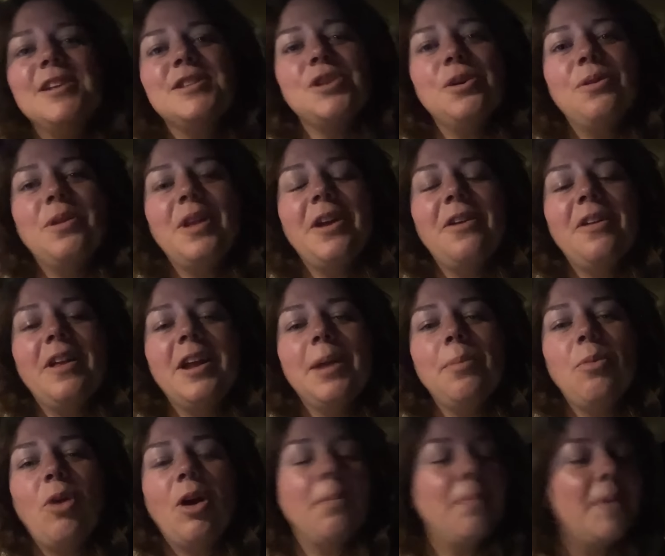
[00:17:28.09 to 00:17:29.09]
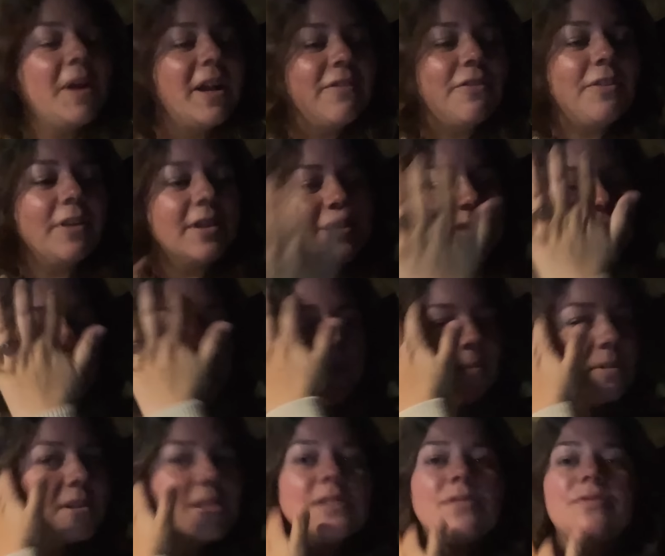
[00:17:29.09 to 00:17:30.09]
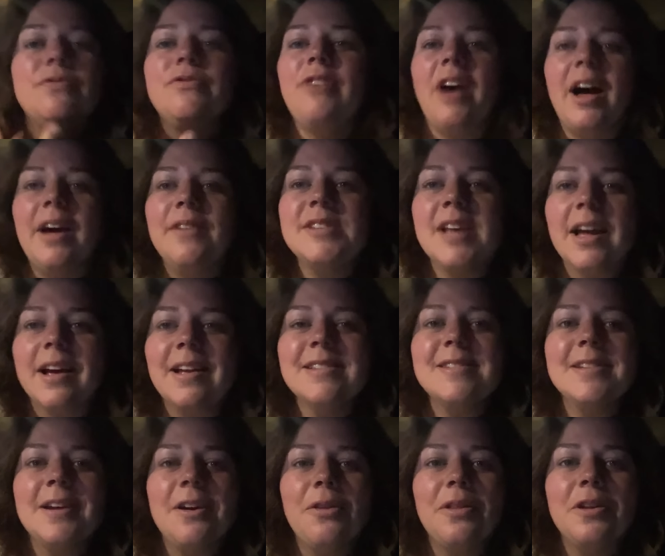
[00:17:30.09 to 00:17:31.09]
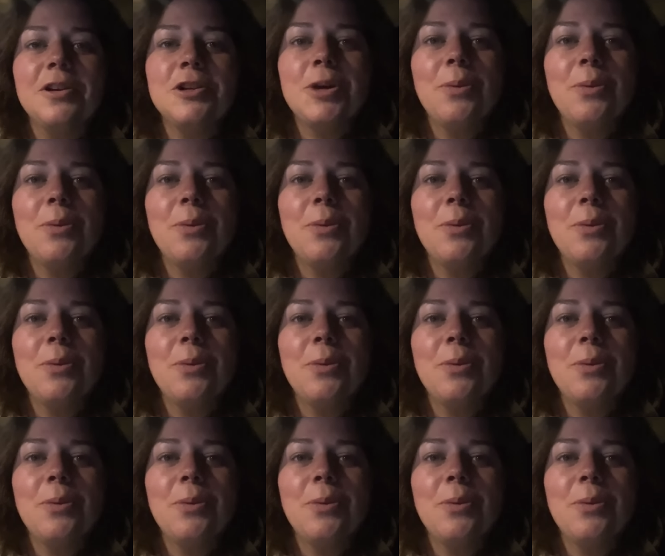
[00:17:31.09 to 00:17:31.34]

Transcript: so little anymore, but it feels like it was five seconds ago that she